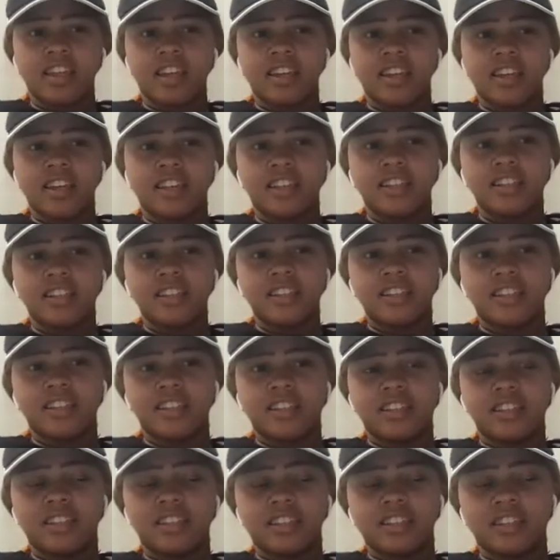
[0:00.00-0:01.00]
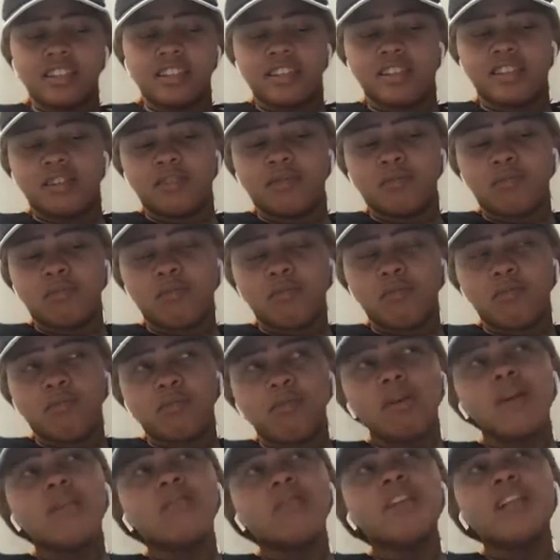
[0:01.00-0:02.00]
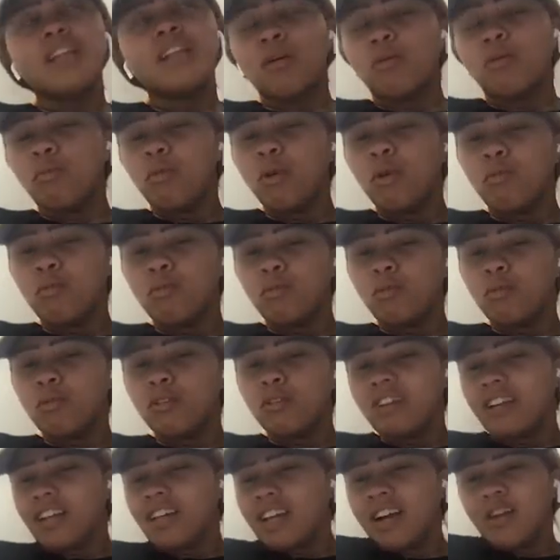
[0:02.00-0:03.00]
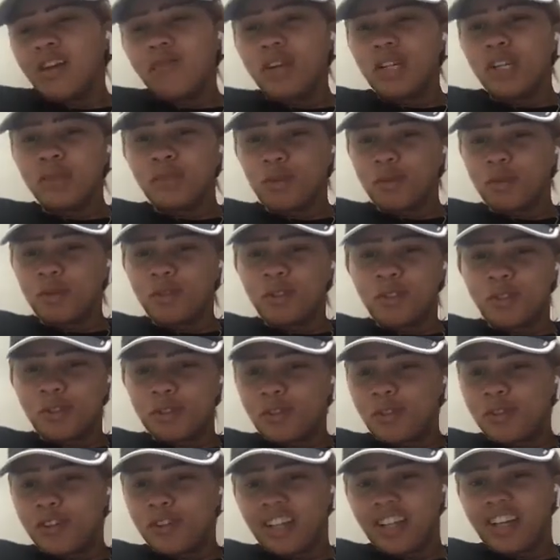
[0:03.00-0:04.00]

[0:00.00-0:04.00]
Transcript: think it's probably like the people like I'm exposed to.